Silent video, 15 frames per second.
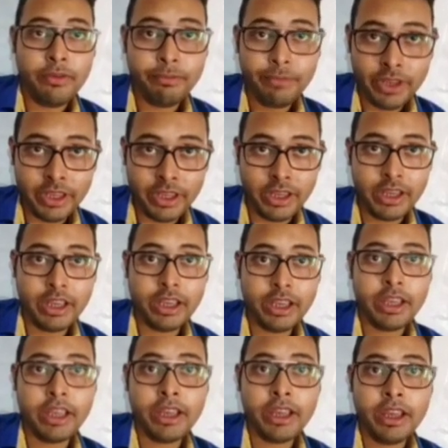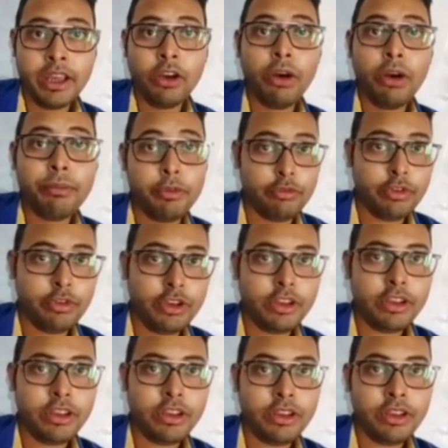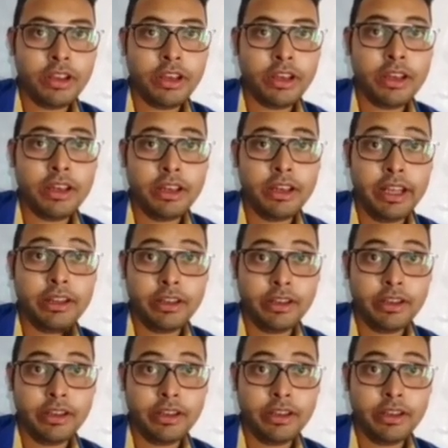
p commute, let,